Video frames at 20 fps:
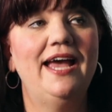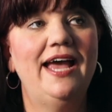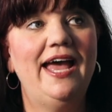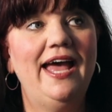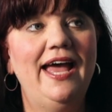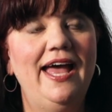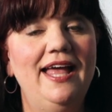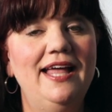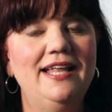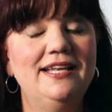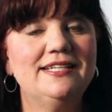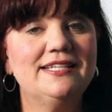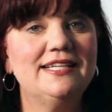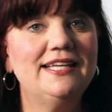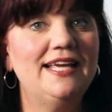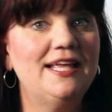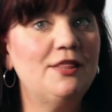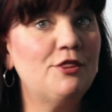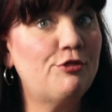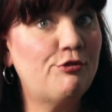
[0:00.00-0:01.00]
And
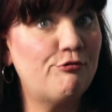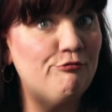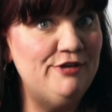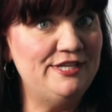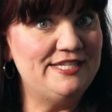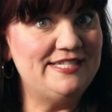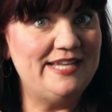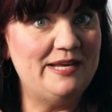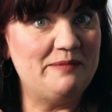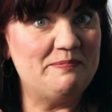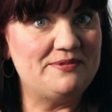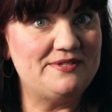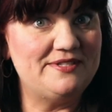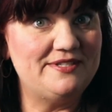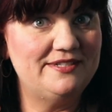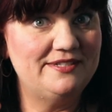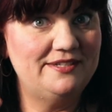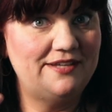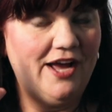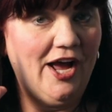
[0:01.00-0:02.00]
in 3
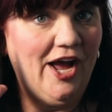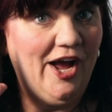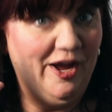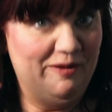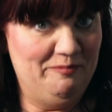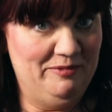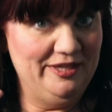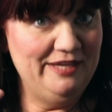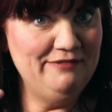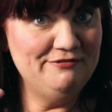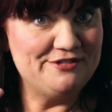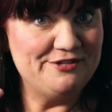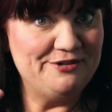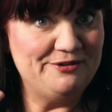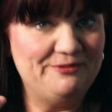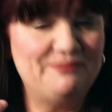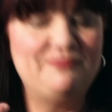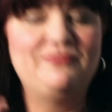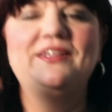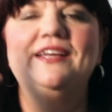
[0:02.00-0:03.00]
steps, I believe
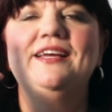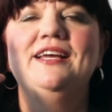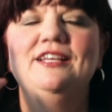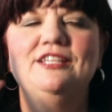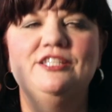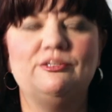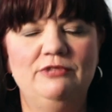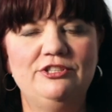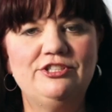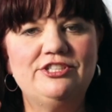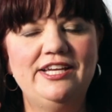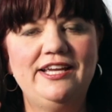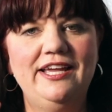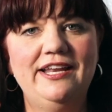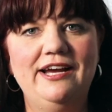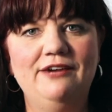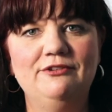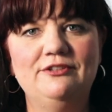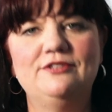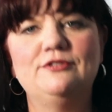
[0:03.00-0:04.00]
so. So we'll check it
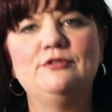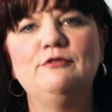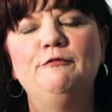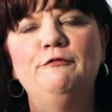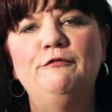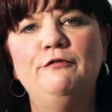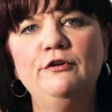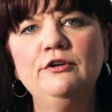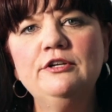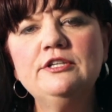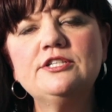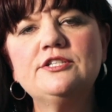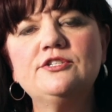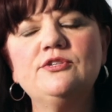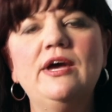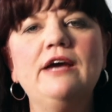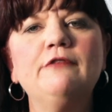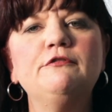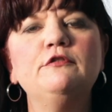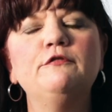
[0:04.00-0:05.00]
out. So first
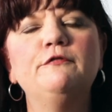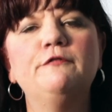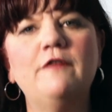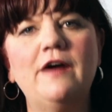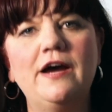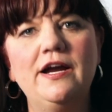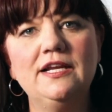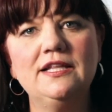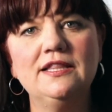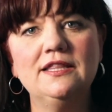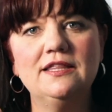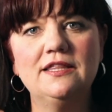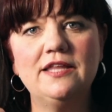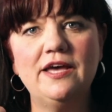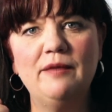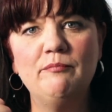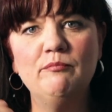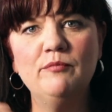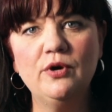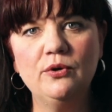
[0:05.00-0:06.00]
you have to find
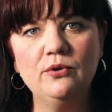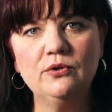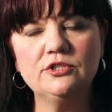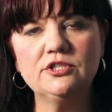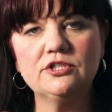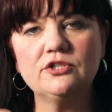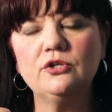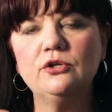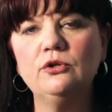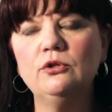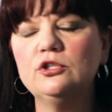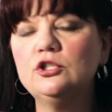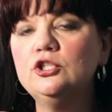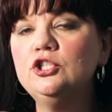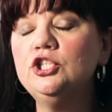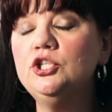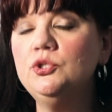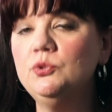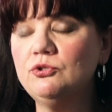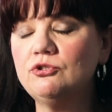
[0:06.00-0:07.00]
the mode called
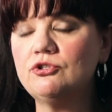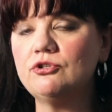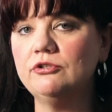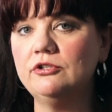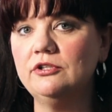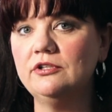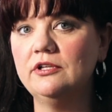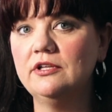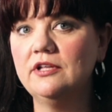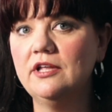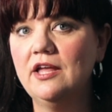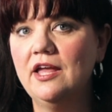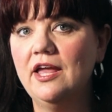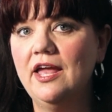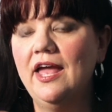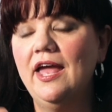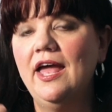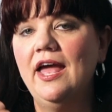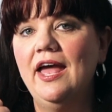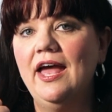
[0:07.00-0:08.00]
neutral.
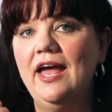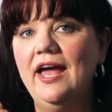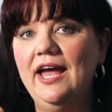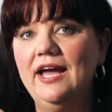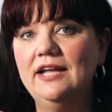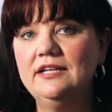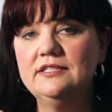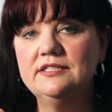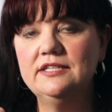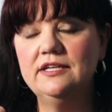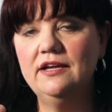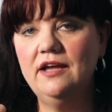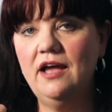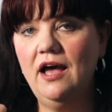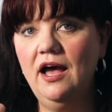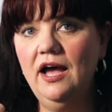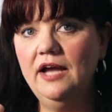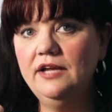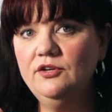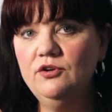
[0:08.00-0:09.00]
And
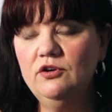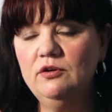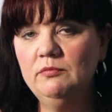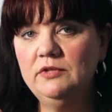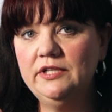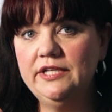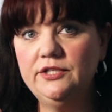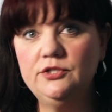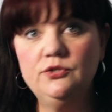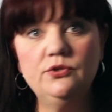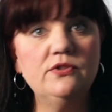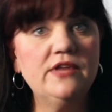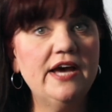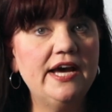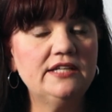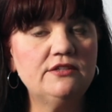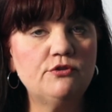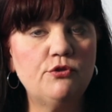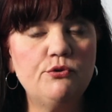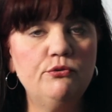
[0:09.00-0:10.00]
I normally do
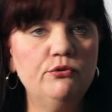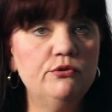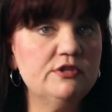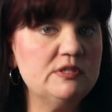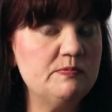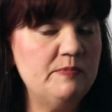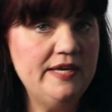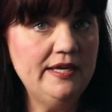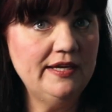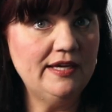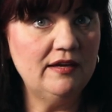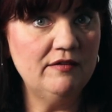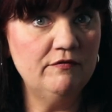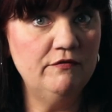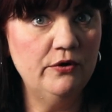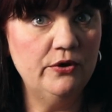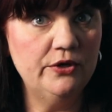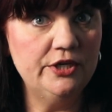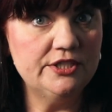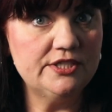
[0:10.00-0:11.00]
that through the speaking
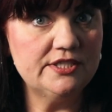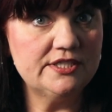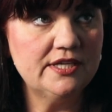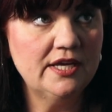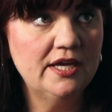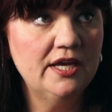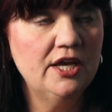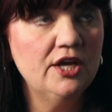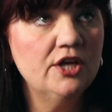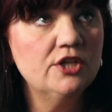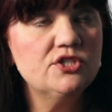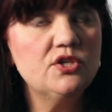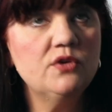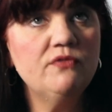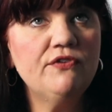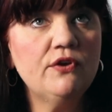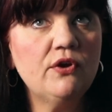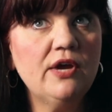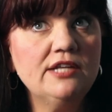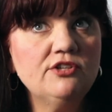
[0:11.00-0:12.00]
voice. So
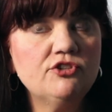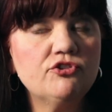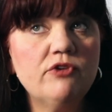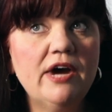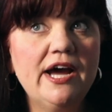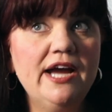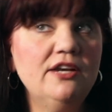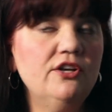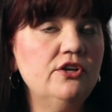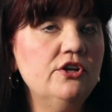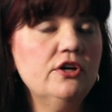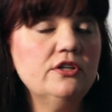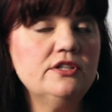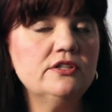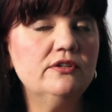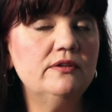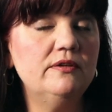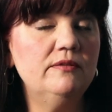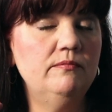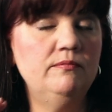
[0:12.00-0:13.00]
if you can try
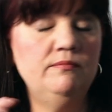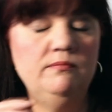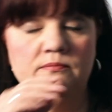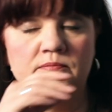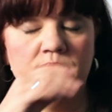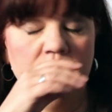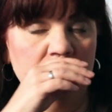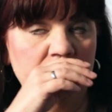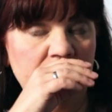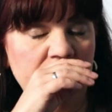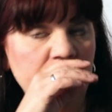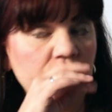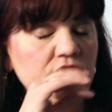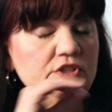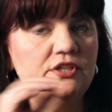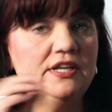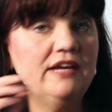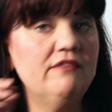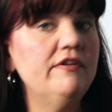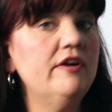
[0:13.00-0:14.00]

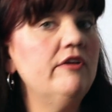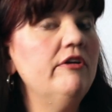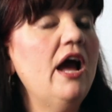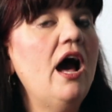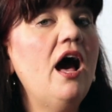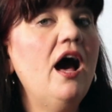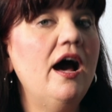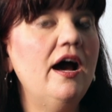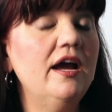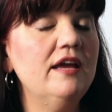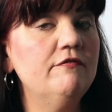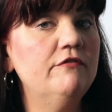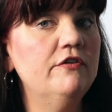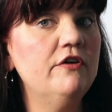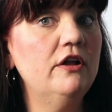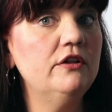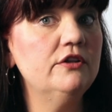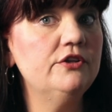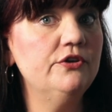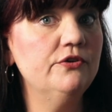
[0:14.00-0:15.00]
not on a very high
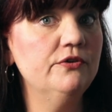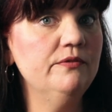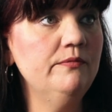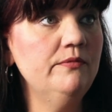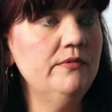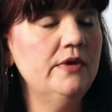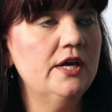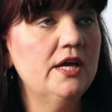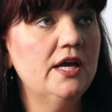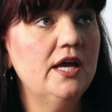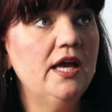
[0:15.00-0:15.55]
volume,